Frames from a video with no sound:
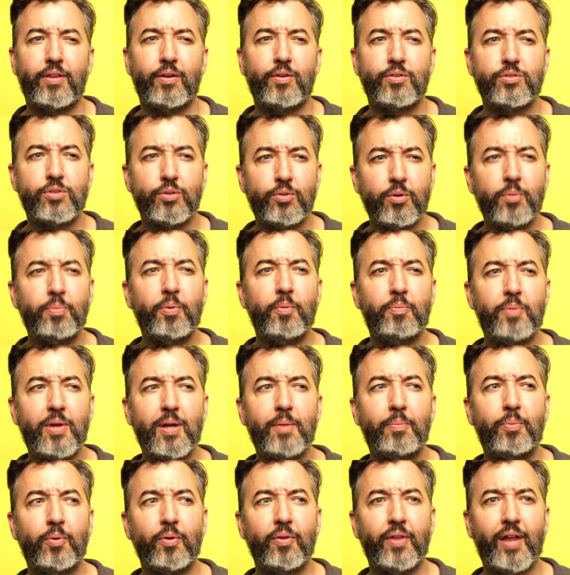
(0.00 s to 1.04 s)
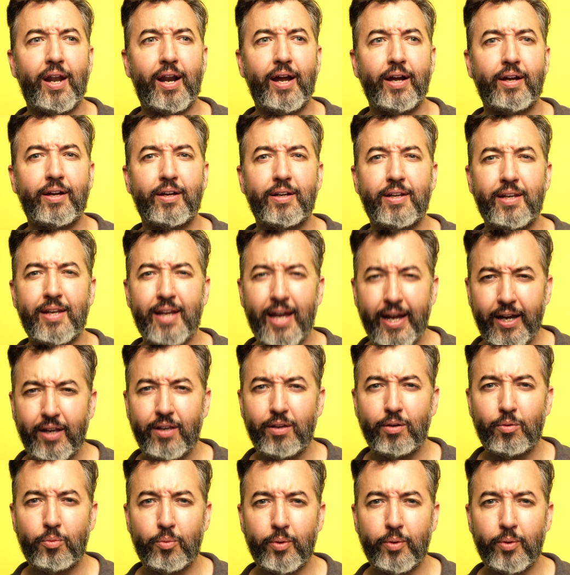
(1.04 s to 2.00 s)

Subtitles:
There was a group of people that I connected